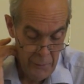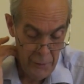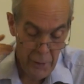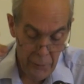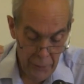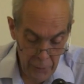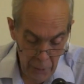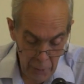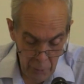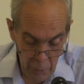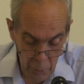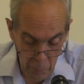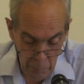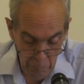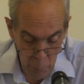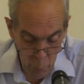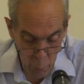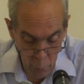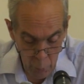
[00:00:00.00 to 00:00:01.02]
District
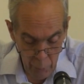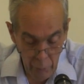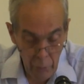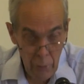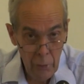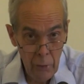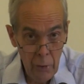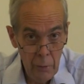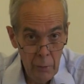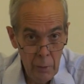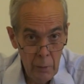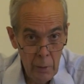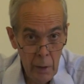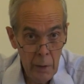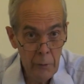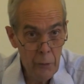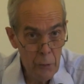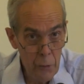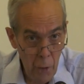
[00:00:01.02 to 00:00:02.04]
reports,
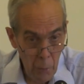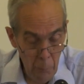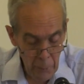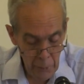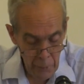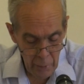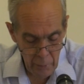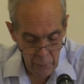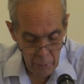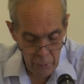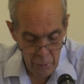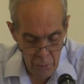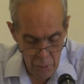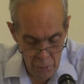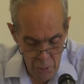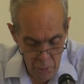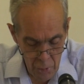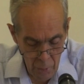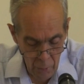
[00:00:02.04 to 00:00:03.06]
a dominant
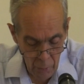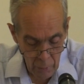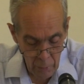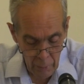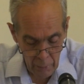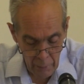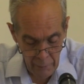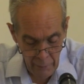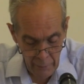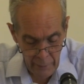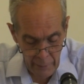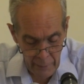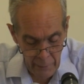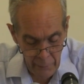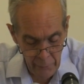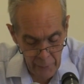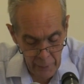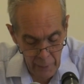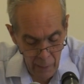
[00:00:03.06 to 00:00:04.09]
genre
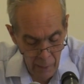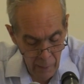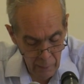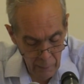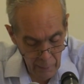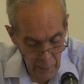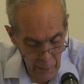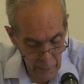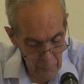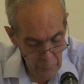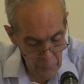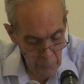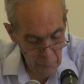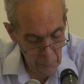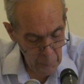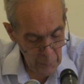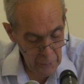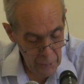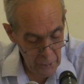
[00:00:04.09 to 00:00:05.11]
in the archive
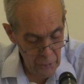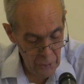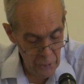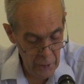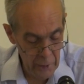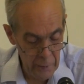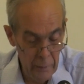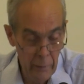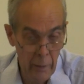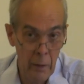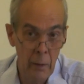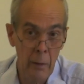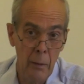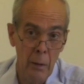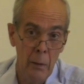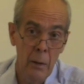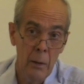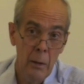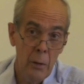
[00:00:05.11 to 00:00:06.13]
of British
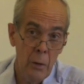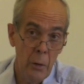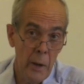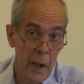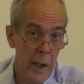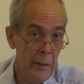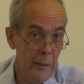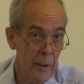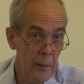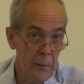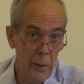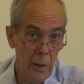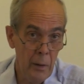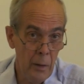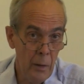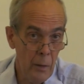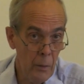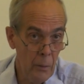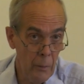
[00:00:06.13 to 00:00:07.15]
India, created
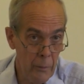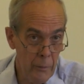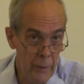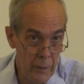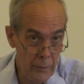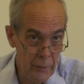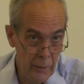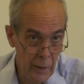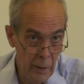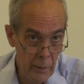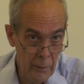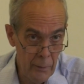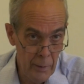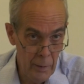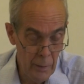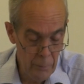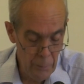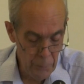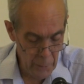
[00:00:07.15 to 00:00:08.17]
their own
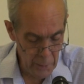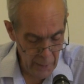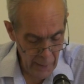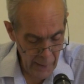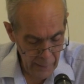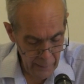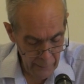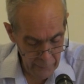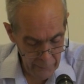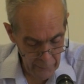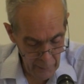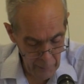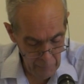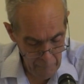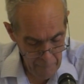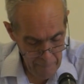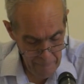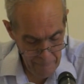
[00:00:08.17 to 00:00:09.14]
discursive reality.